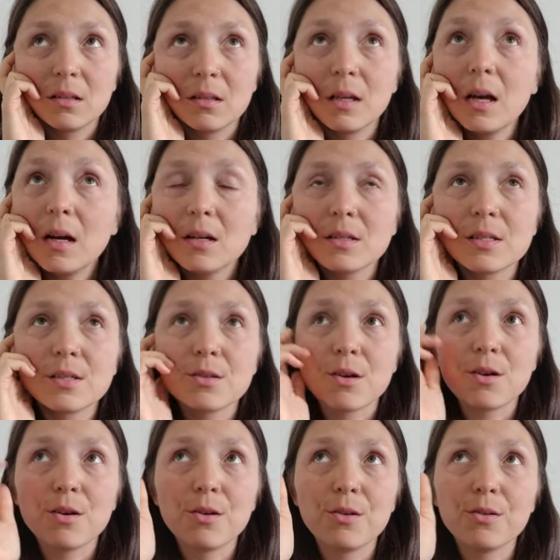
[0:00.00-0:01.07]
yeah,
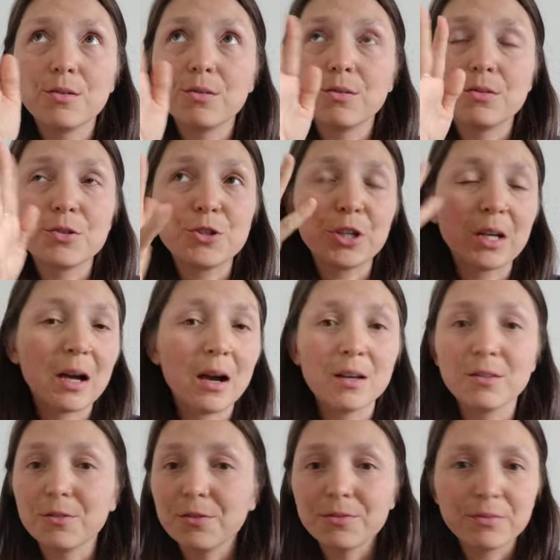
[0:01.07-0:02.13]
so she
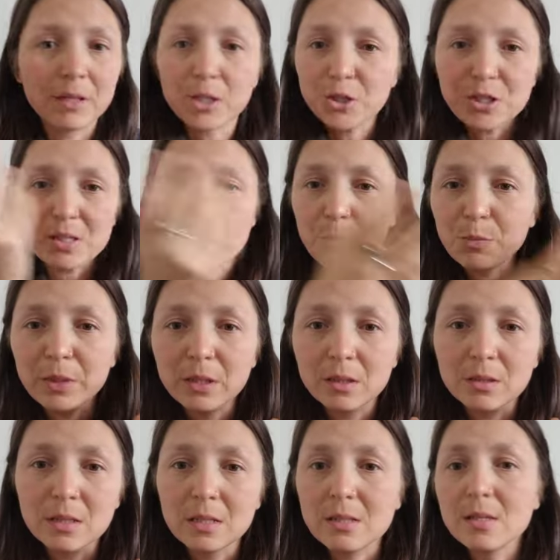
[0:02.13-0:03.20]
kind of, yeah, she sent me
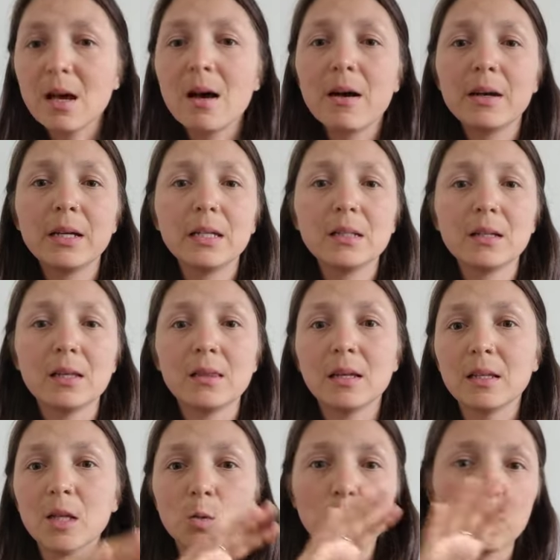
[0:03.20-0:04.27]
the design, and
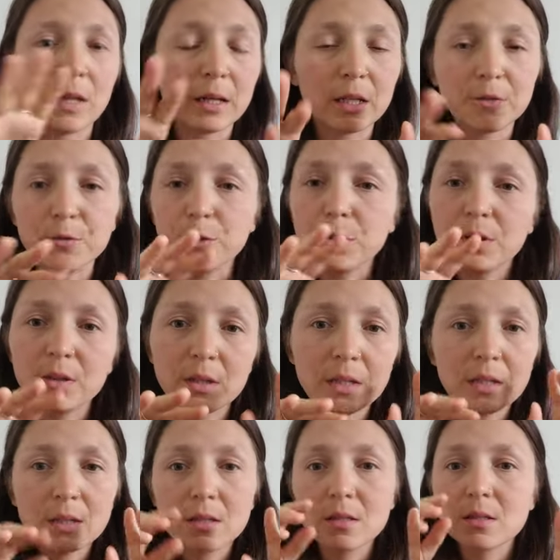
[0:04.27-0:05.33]
then there were like a few
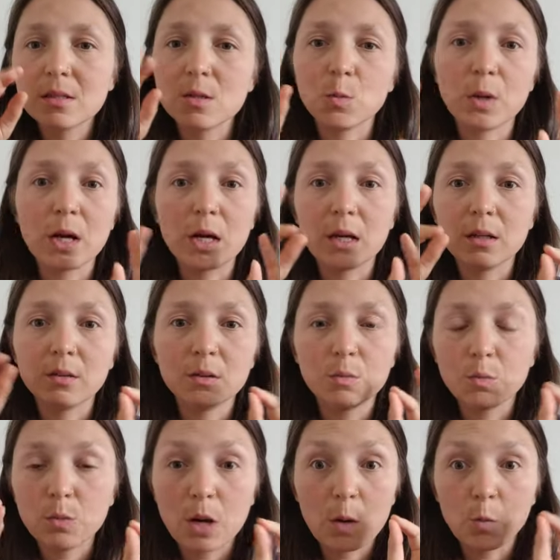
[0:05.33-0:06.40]
things where
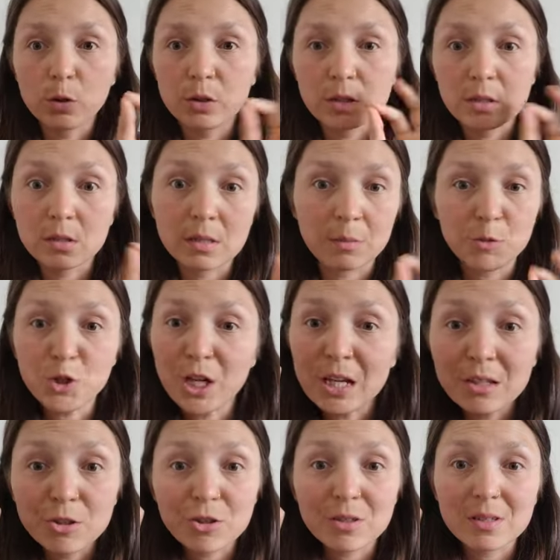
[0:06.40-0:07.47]
I wanted some
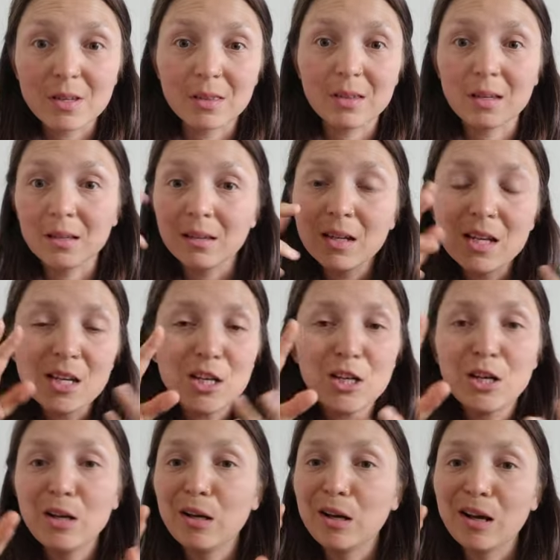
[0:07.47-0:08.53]
changes, and
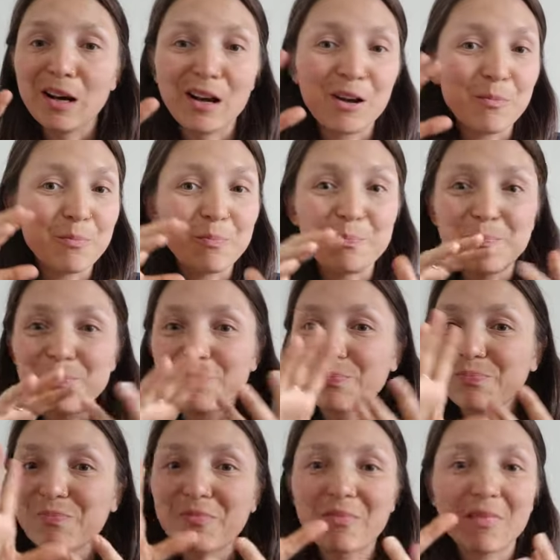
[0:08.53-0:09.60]
then
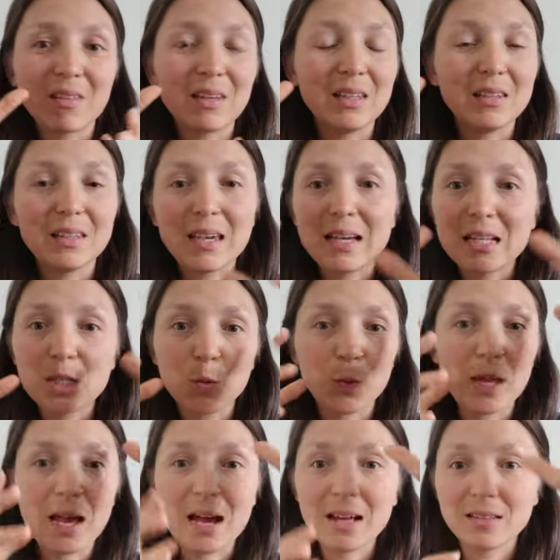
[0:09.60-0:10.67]
in the end we
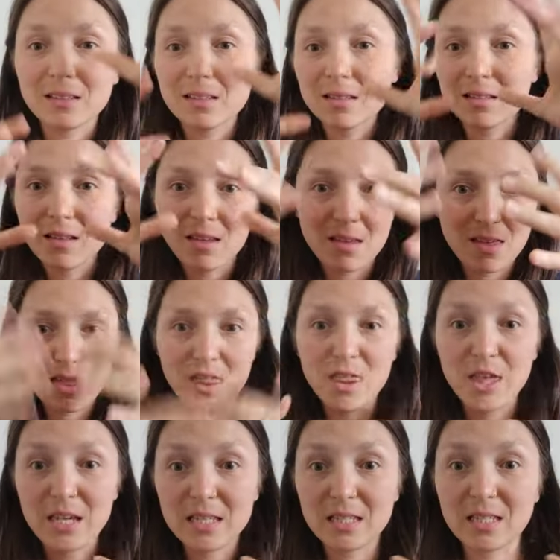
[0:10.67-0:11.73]
had
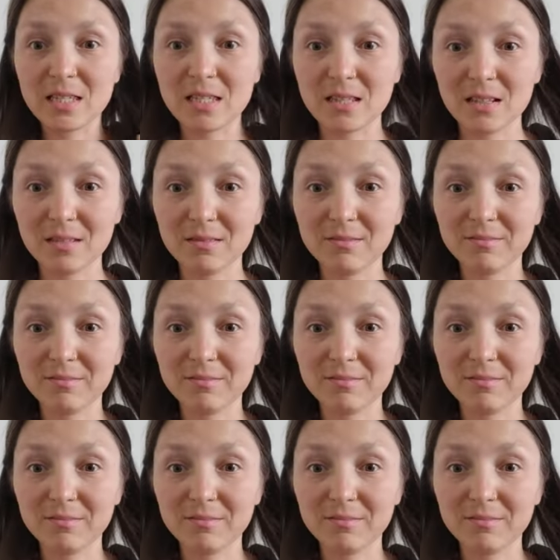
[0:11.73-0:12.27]
this.